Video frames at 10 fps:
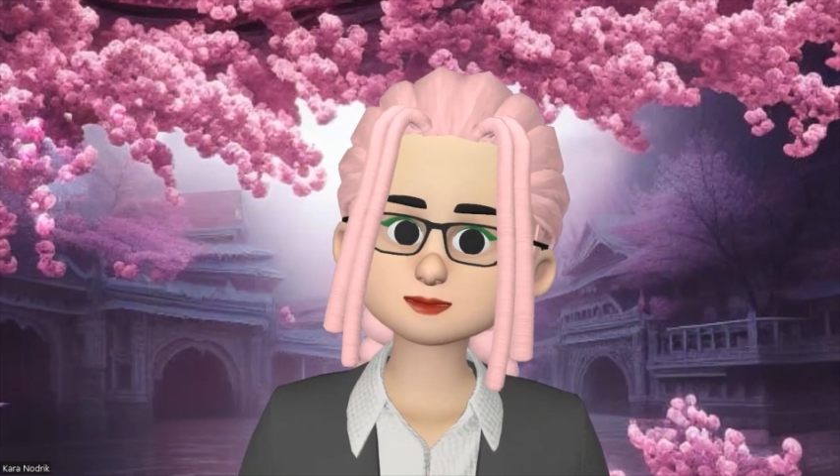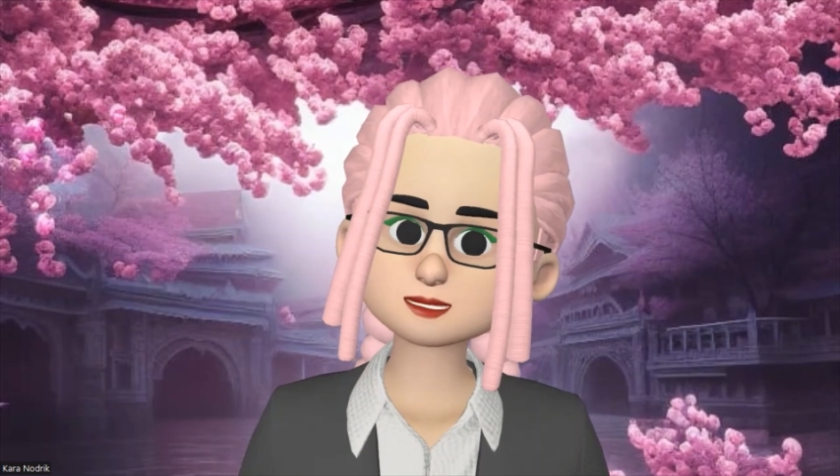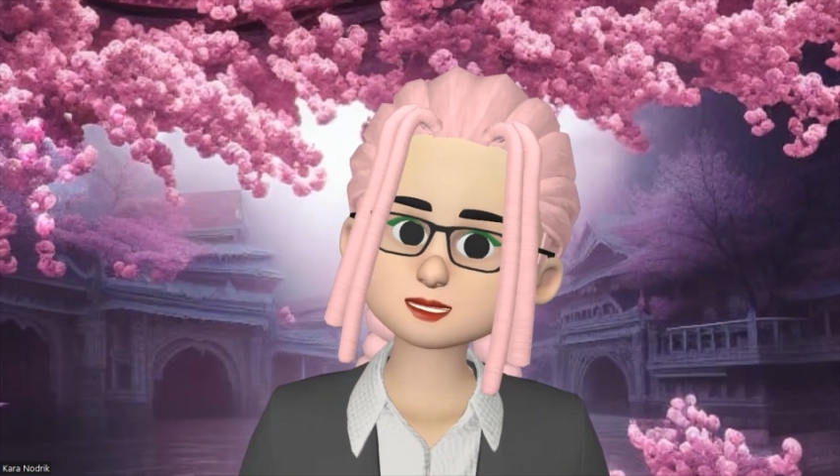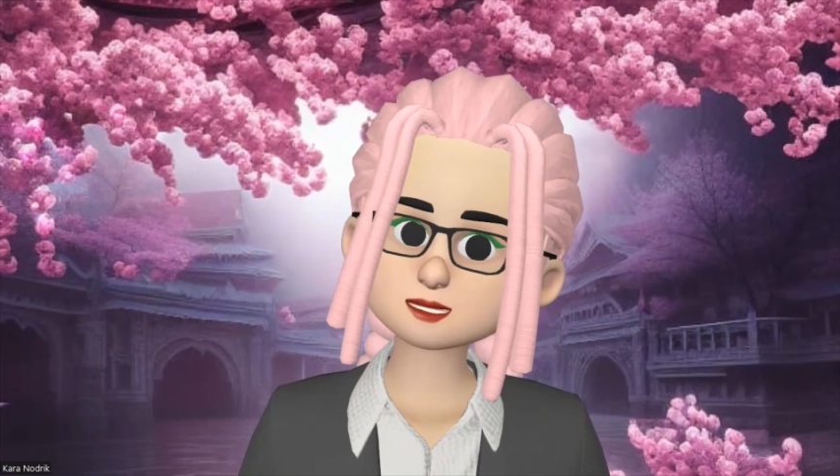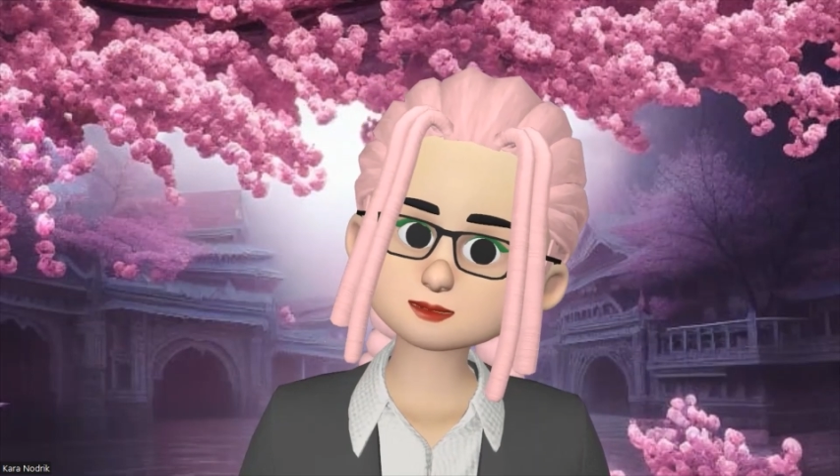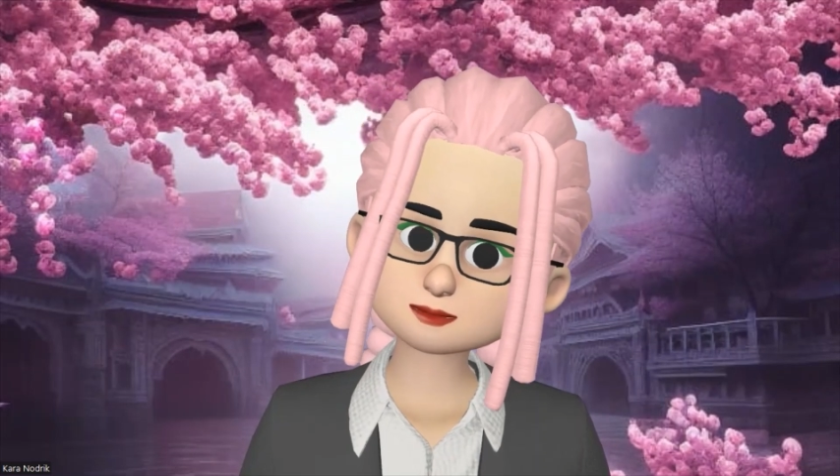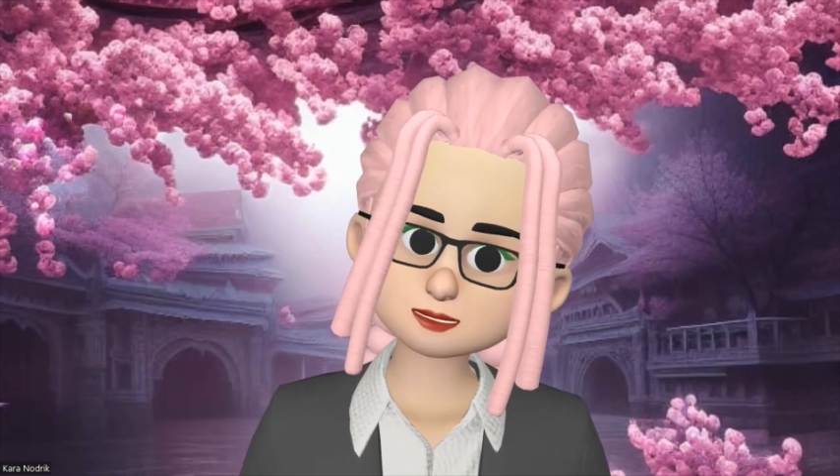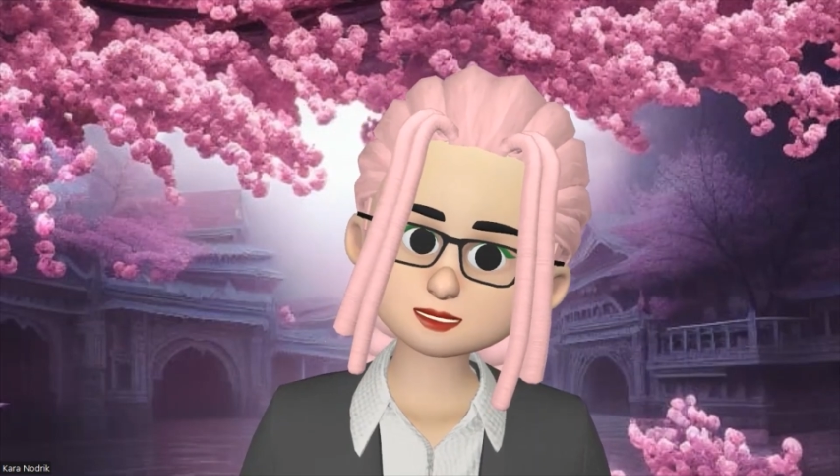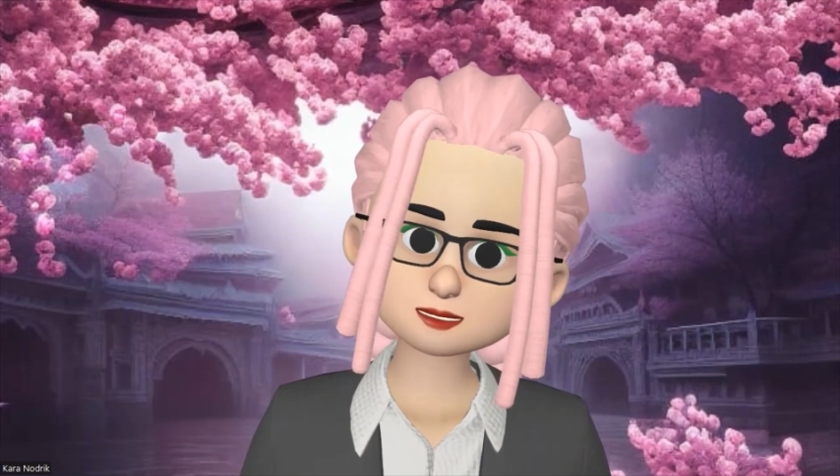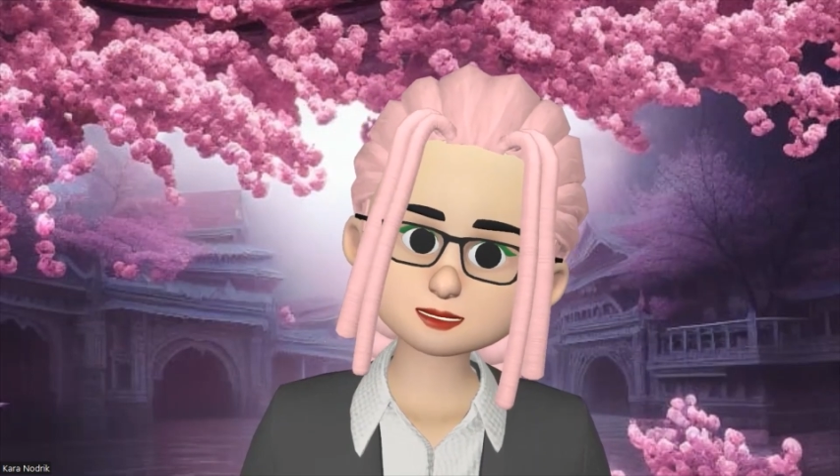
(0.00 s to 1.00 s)
While
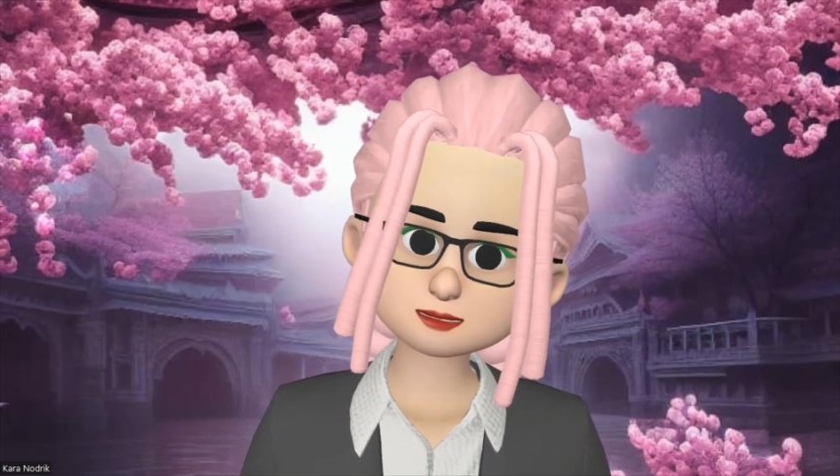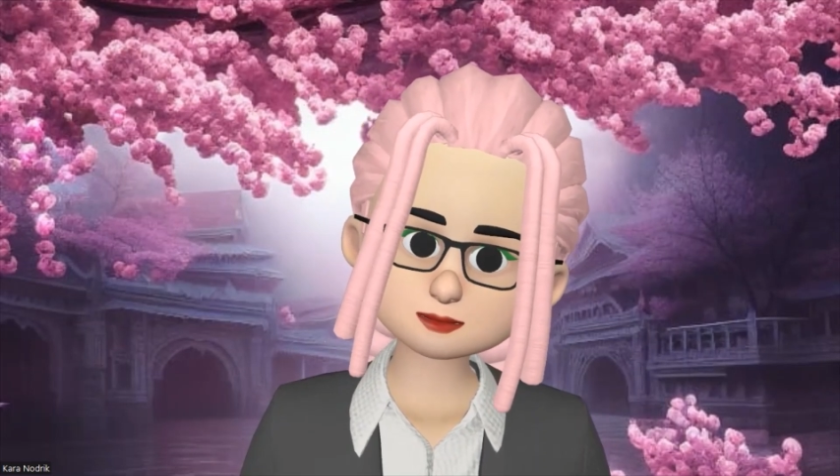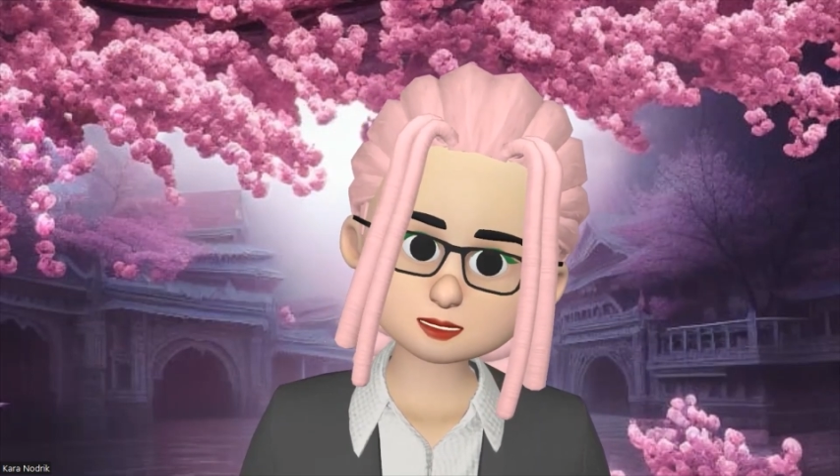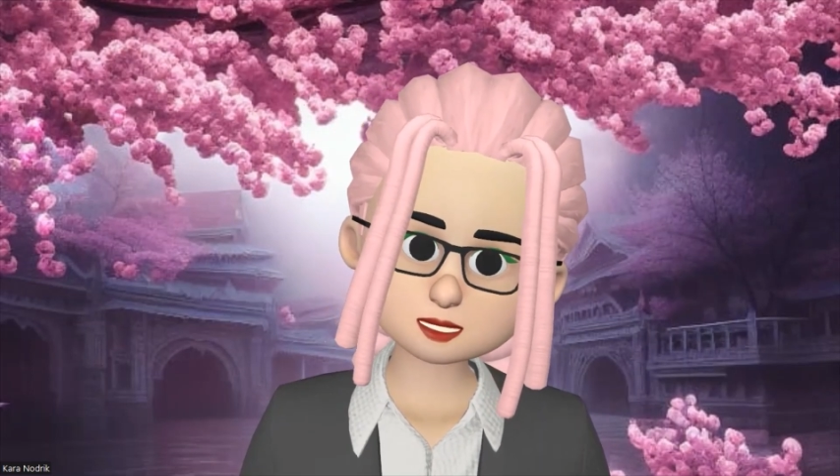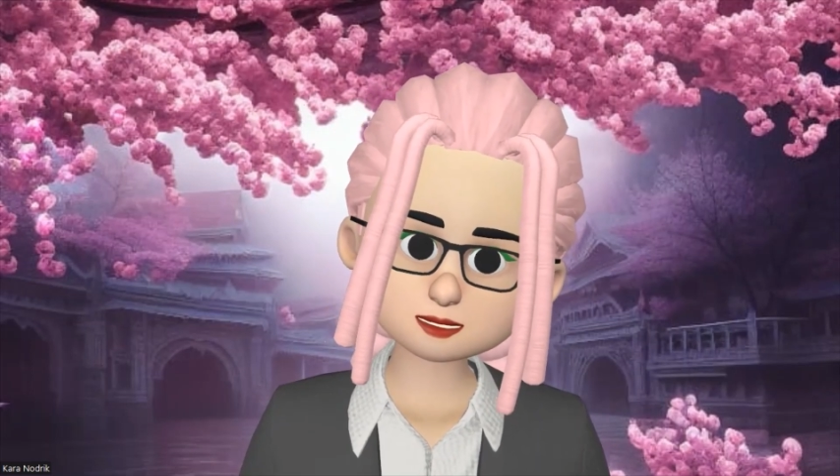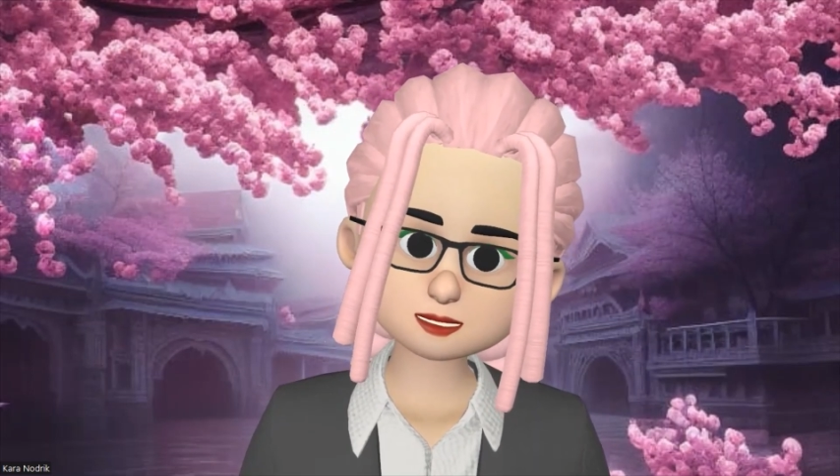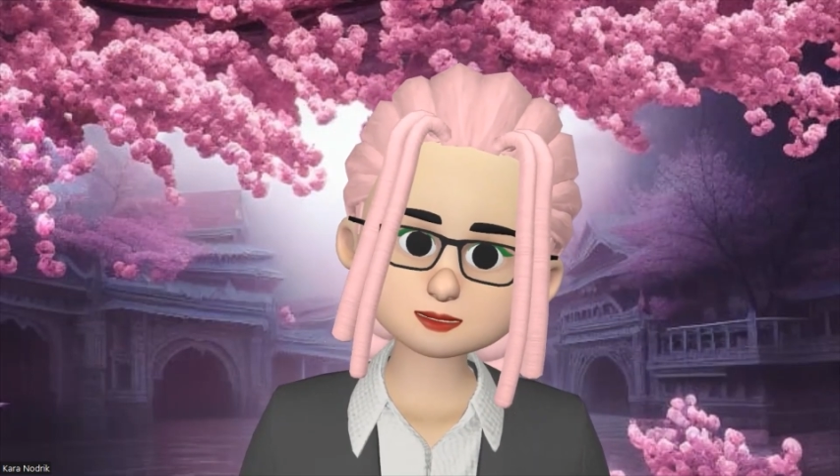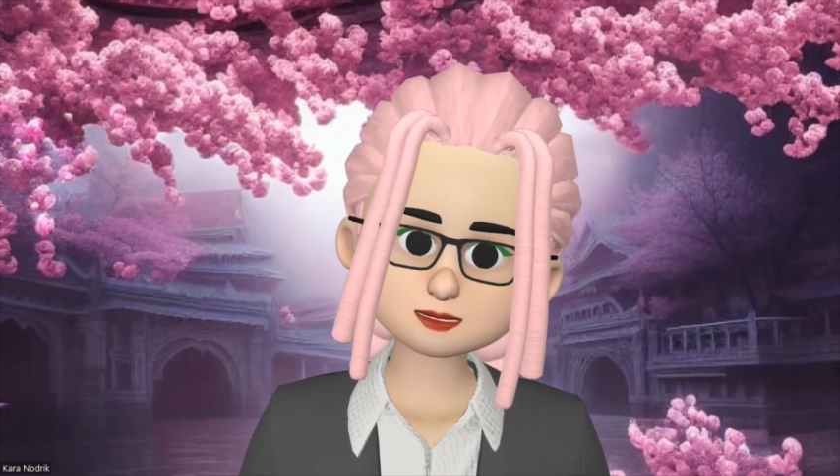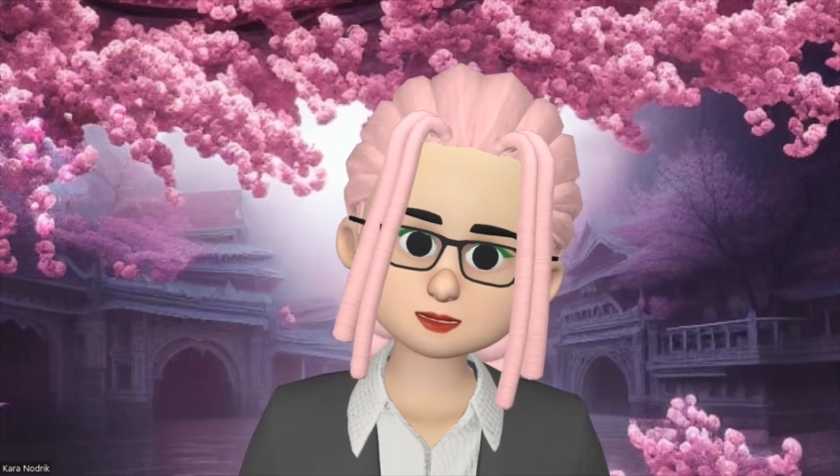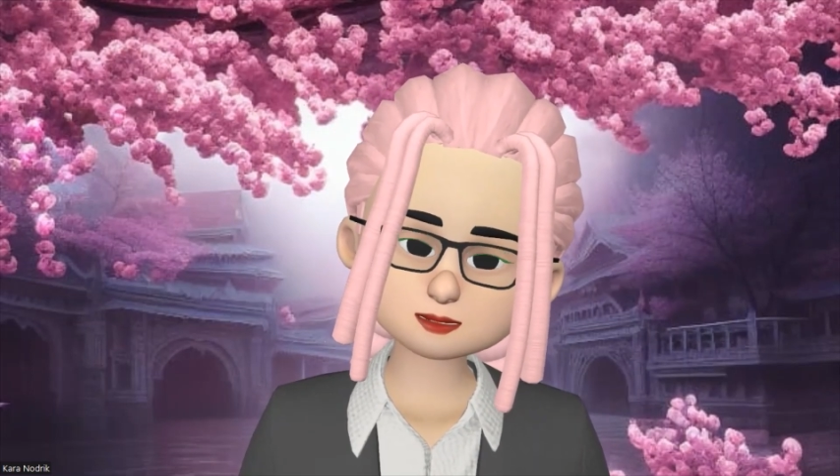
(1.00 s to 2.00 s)
media and societal
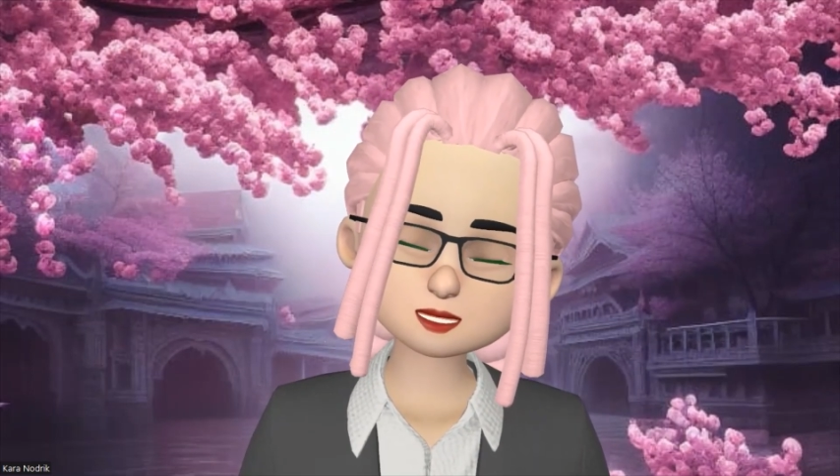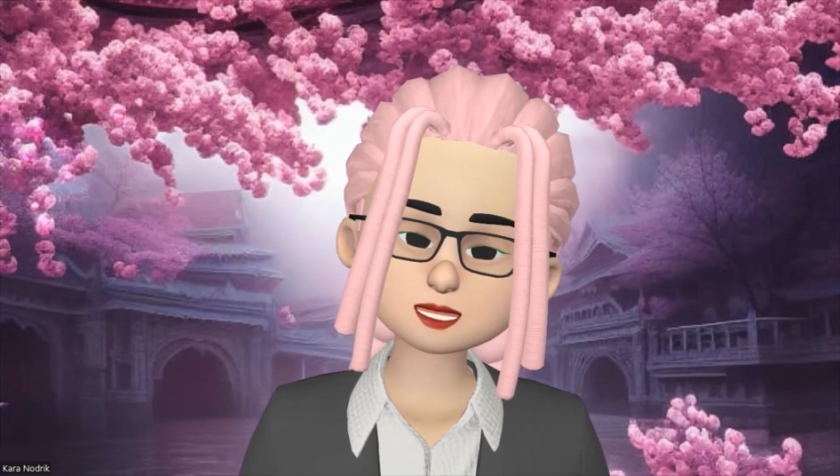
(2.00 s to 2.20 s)
factors